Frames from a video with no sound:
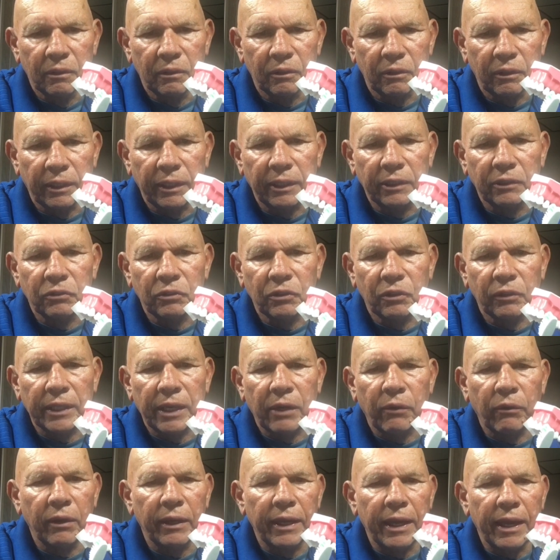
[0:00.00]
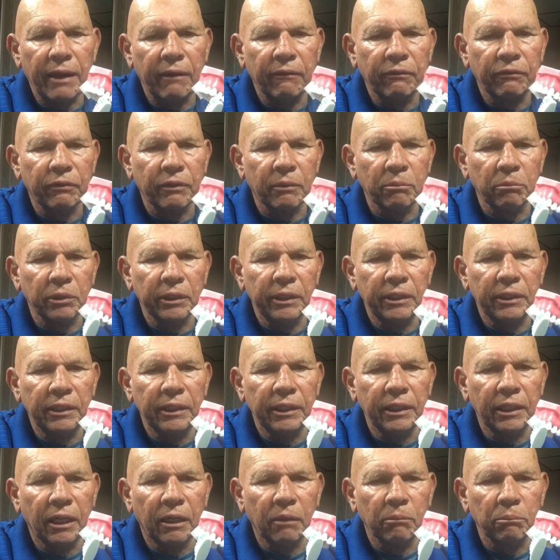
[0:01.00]
Okay, so now I have completed
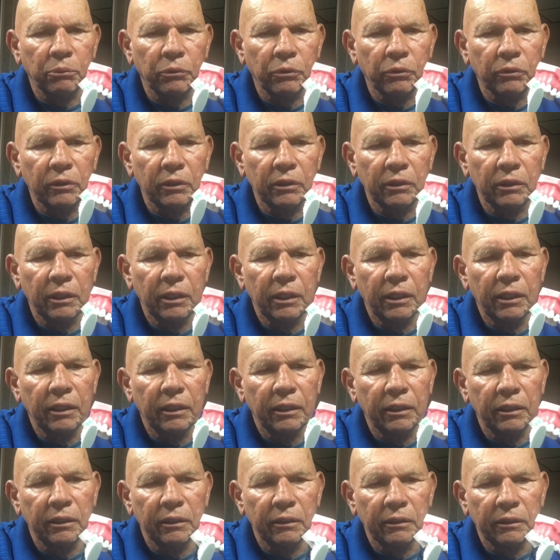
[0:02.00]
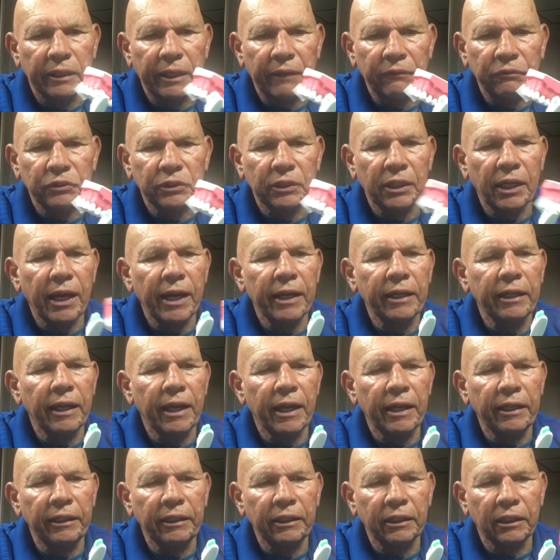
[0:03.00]
the upper left side
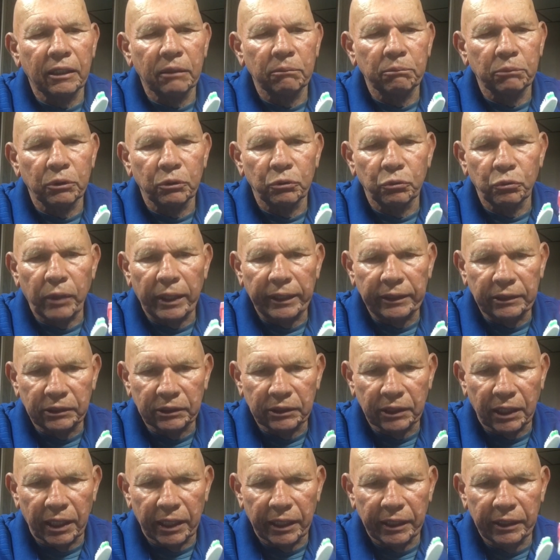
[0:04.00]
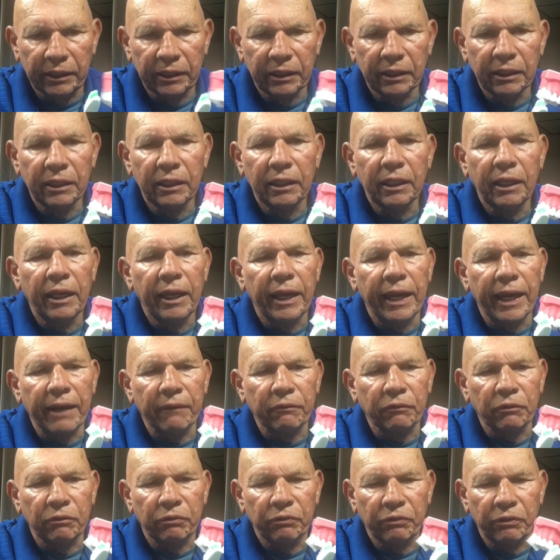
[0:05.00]
and the upper right side.
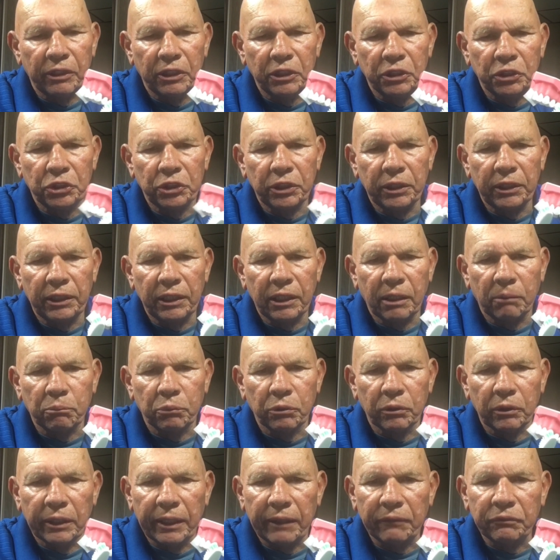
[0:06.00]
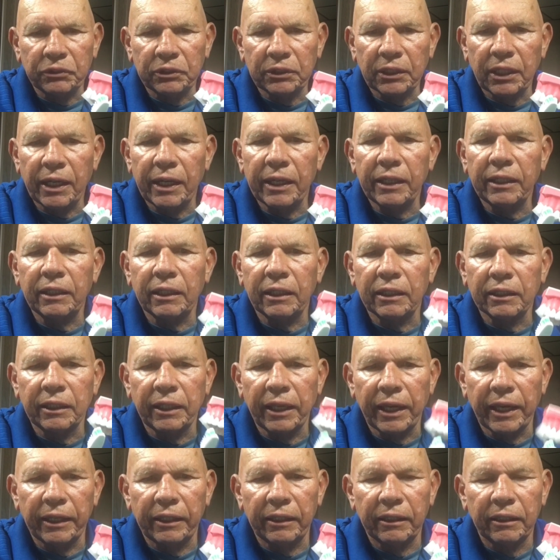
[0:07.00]
After finishing the upper left side,
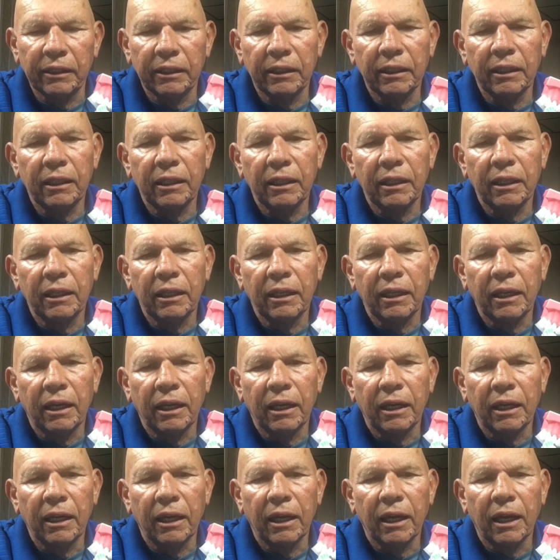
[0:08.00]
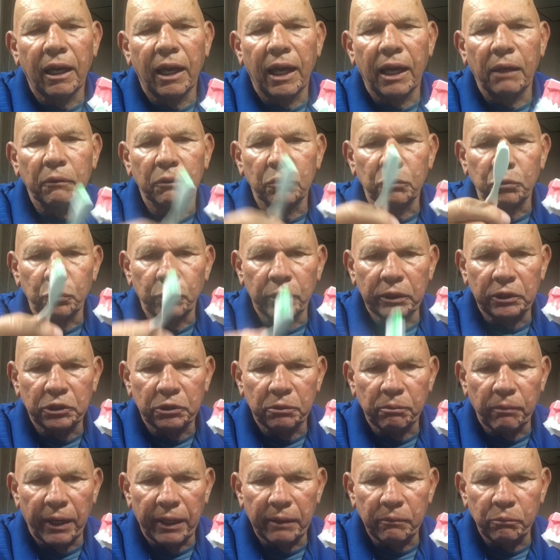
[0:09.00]
again, I would rinse
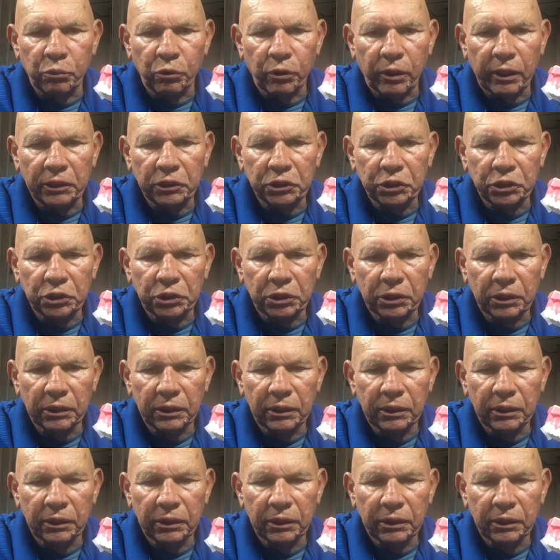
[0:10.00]
my brush